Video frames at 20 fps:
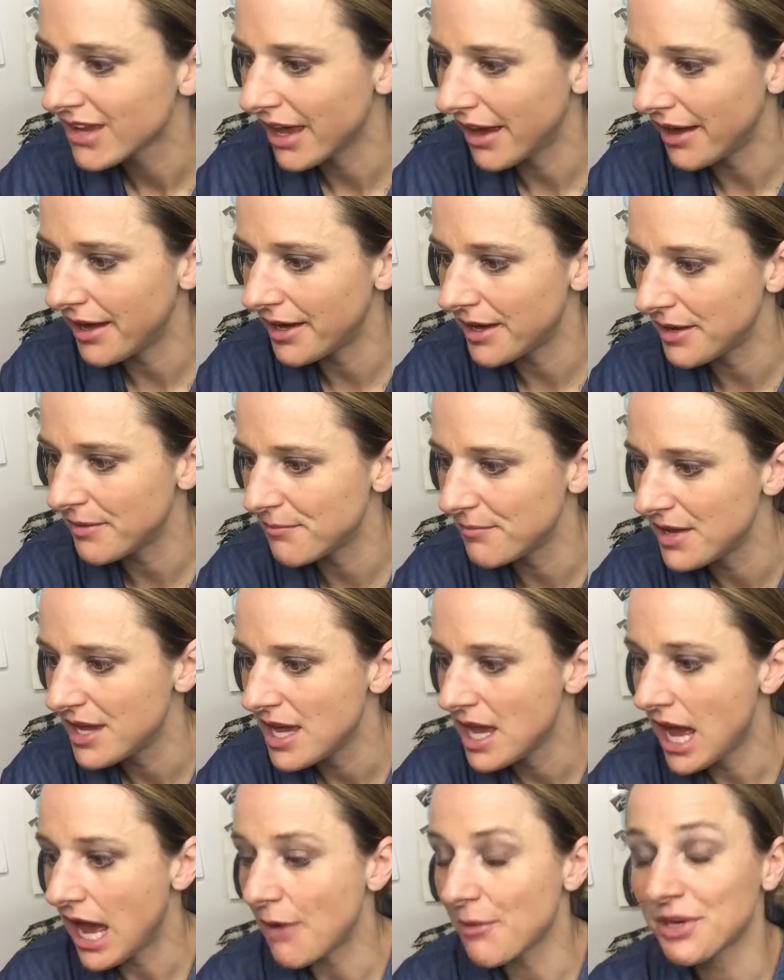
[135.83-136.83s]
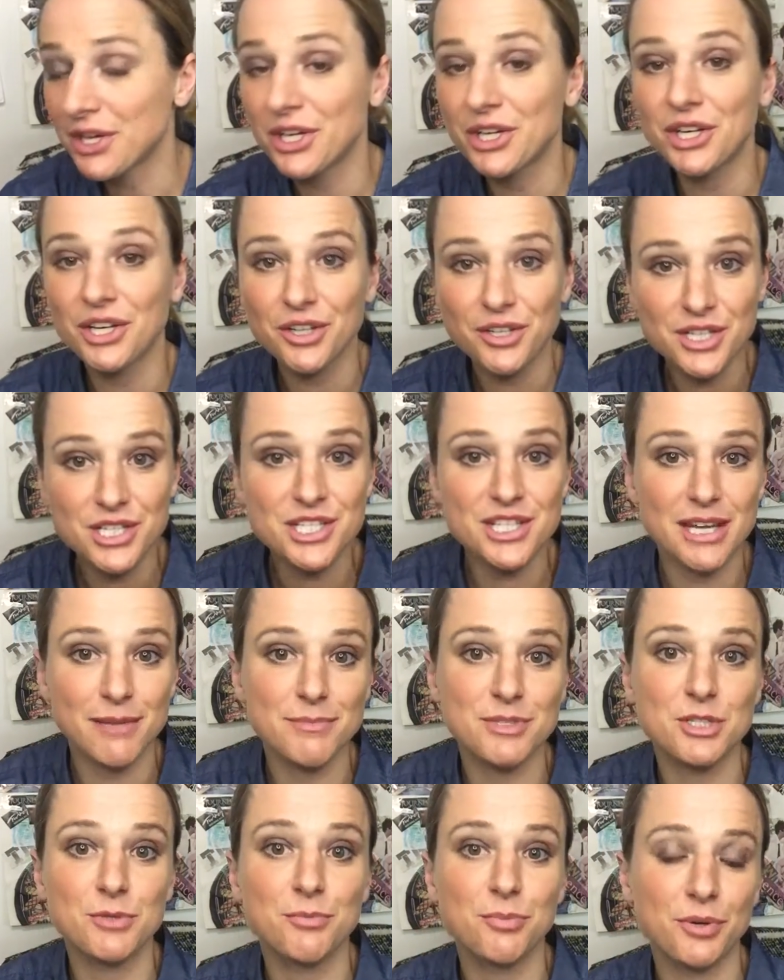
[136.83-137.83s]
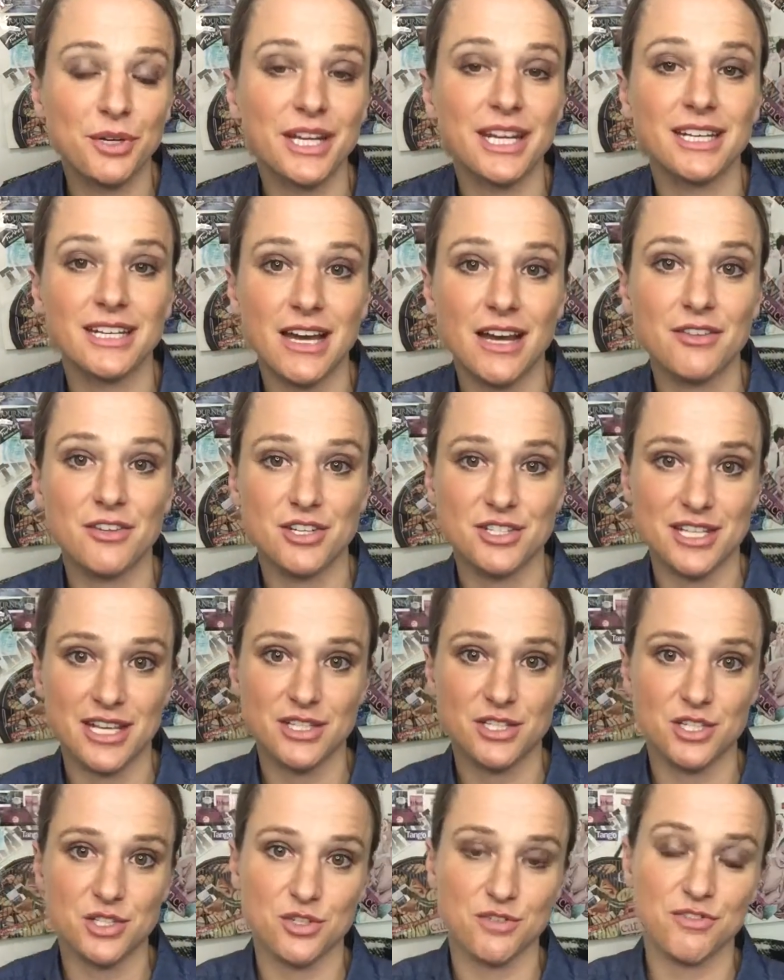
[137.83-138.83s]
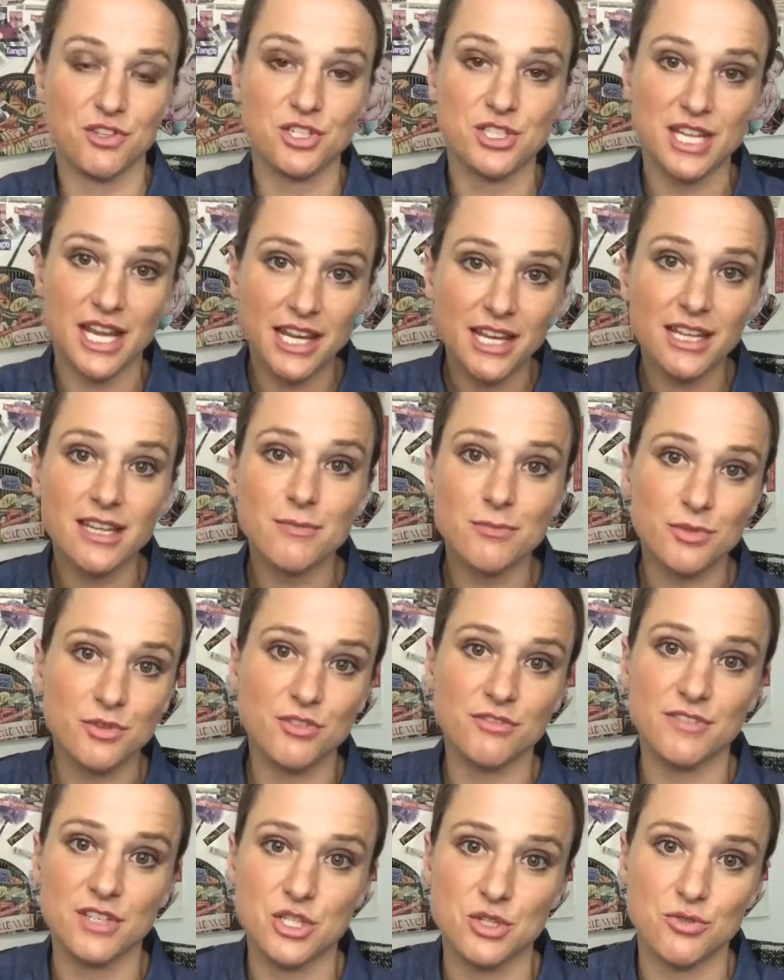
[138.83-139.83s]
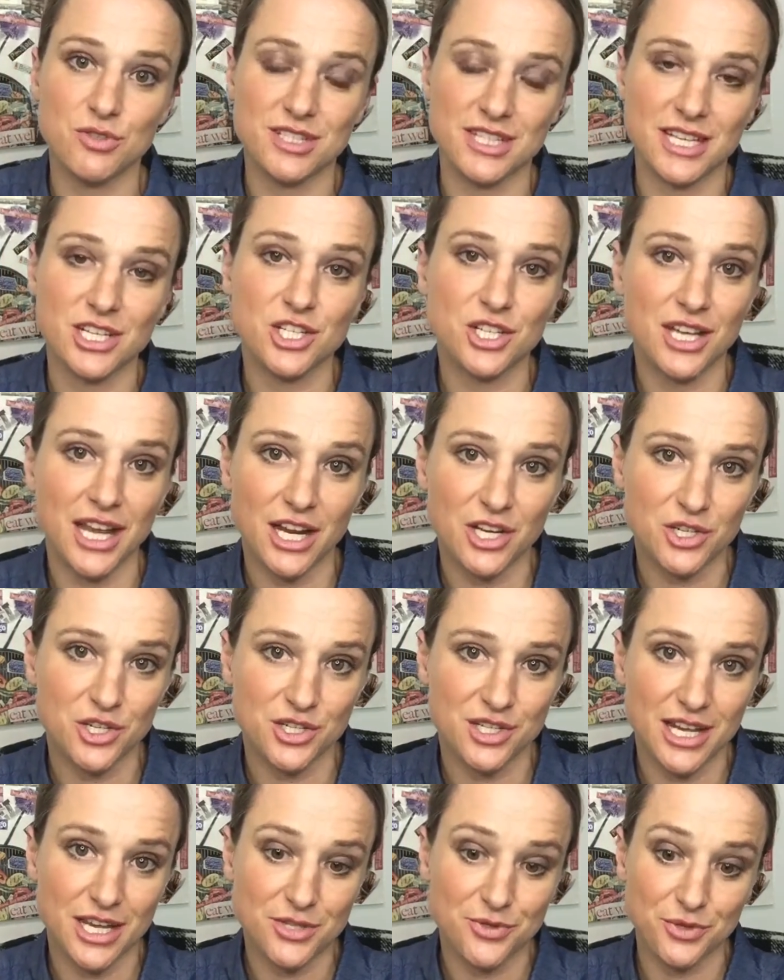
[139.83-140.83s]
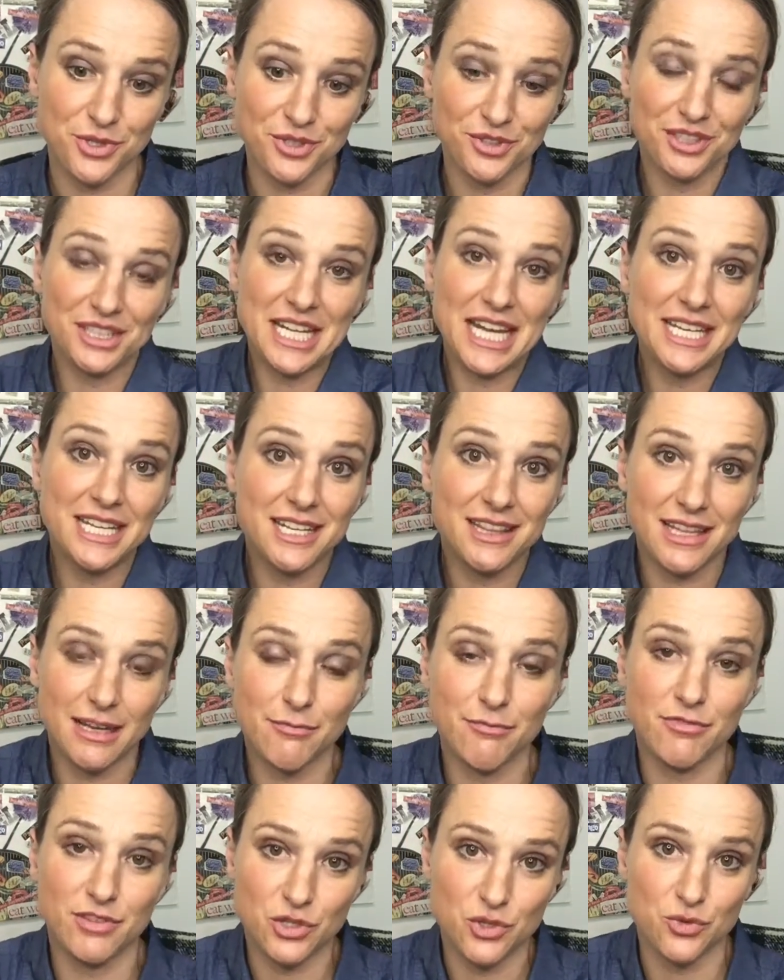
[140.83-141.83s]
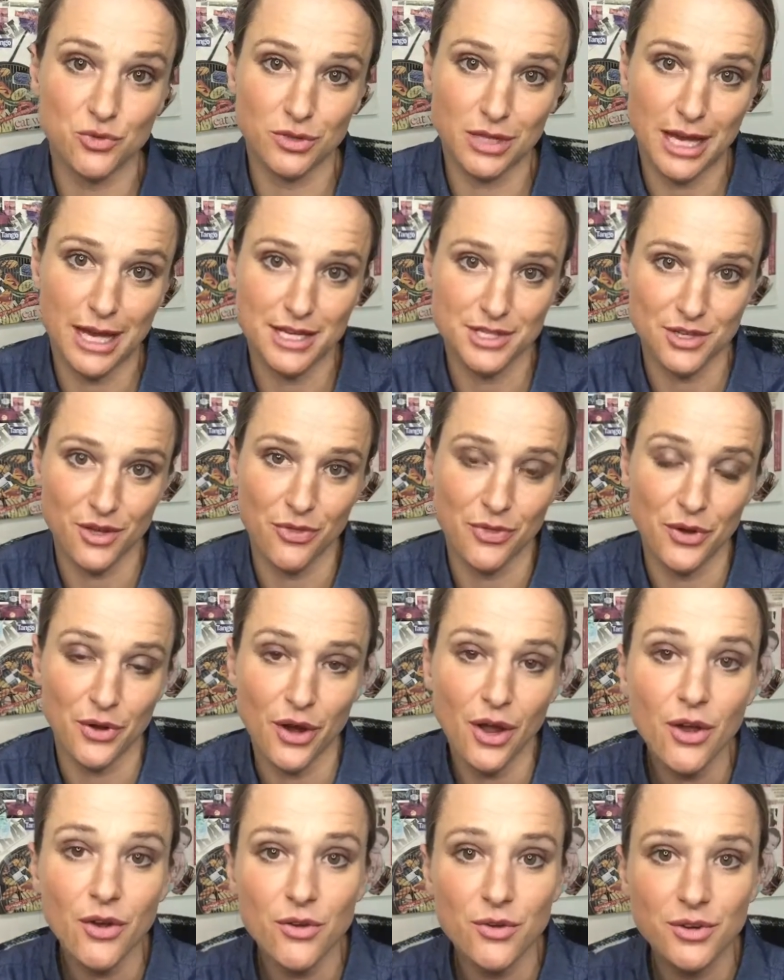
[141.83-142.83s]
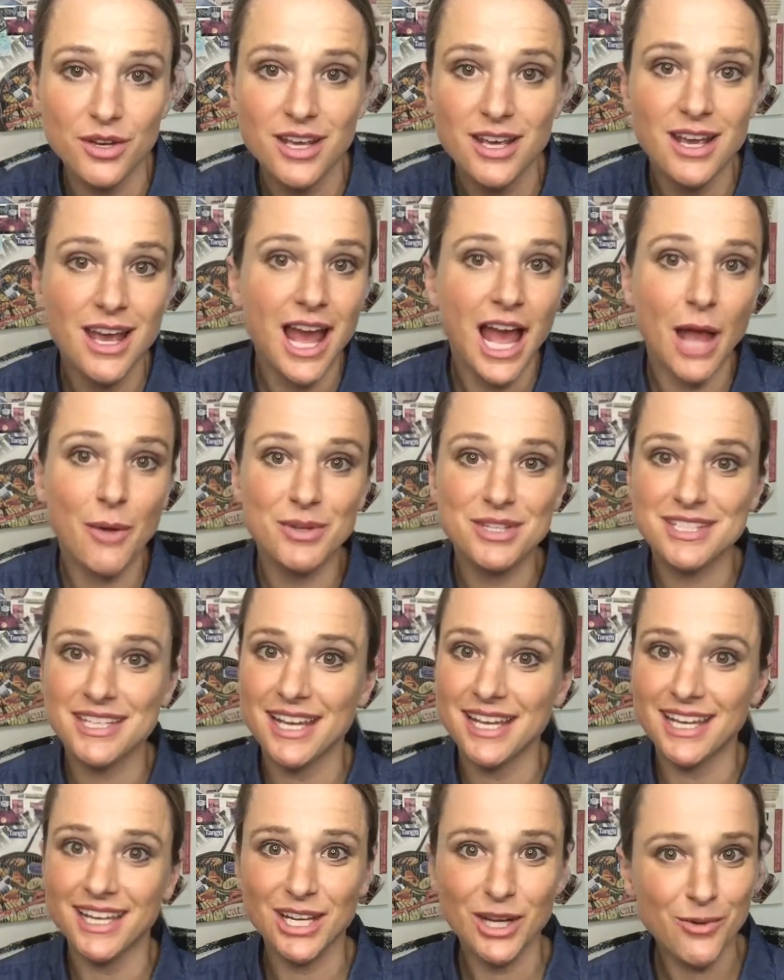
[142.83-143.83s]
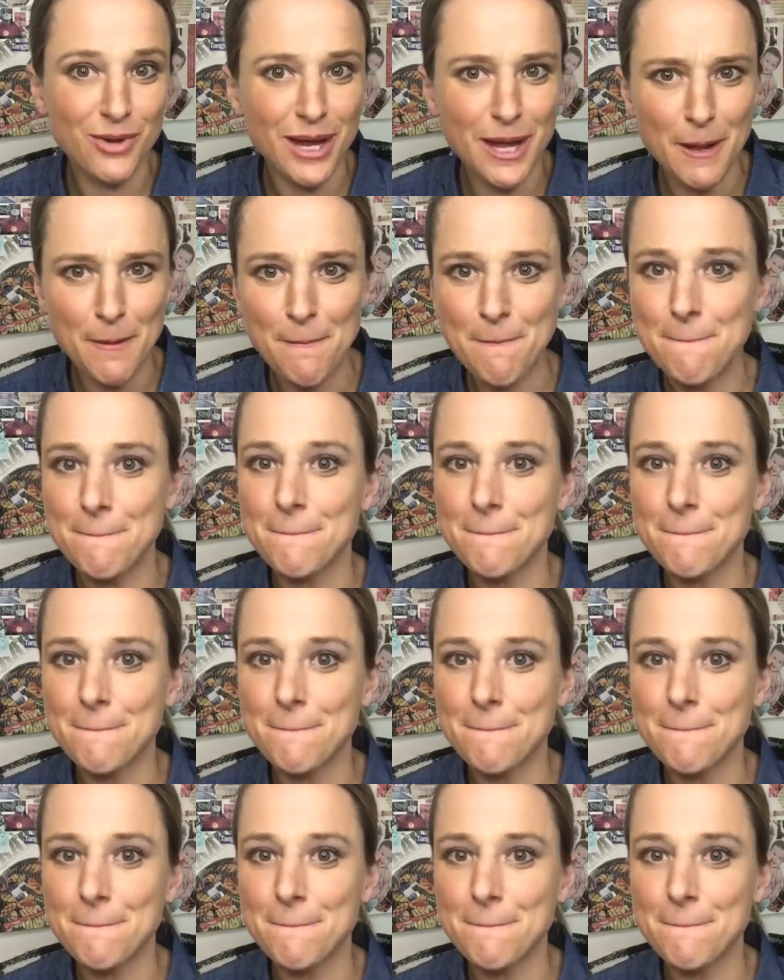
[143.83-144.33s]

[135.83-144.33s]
I would encourage them to bring in other senses. So if you're taking them through a visualization exercise or you're letting them visualize on their own, I would say, you know what?